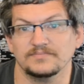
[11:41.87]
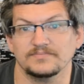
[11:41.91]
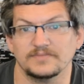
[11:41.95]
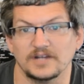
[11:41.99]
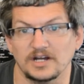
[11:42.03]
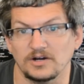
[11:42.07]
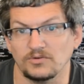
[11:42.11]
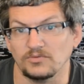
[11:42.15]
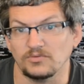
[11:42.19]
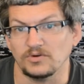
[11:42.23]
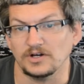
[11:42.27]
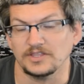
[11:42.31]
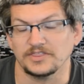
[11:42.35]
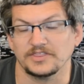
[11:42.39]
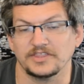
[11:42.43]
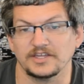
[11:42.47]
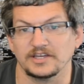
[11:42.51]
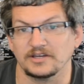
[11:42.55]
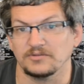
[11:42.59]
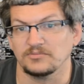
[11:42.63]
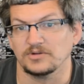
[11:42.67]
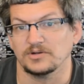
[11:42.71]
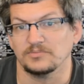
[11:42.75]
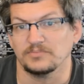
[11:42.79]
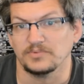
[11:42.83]
Now one thing
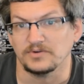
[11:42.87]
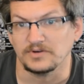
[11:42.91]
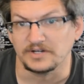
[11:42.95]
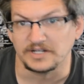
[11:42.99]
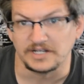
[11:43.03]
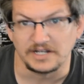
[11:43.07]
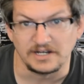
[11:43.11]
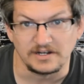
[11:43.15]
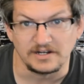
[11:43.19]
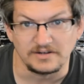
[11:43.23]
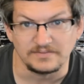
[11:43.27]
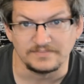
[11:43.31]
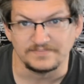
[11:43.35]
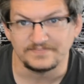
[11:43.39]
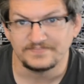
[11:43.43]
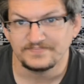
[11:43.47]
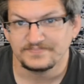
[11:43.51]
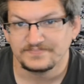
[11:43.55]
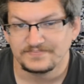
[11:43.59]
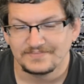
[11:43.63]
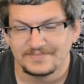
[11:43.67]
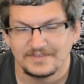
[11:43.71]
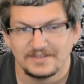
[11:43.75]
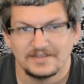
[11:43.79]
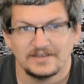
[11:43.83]
I'm going to point out,
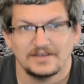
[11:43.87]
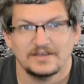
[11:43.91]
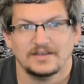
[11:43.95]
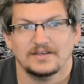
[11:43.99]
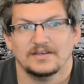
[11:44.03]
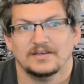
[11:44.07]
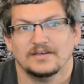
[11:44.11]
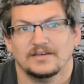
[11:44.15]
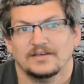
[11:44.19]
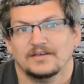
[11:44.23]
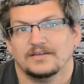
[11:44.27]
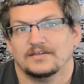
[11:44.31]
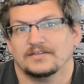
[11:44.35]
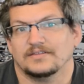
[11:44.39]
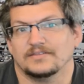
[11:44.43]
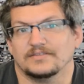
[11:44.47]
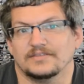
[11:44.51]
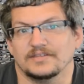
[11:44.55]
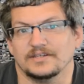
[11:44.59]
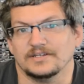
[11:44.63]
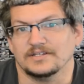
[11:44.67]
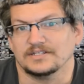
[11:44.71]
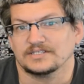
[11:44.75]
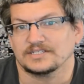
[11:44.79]
the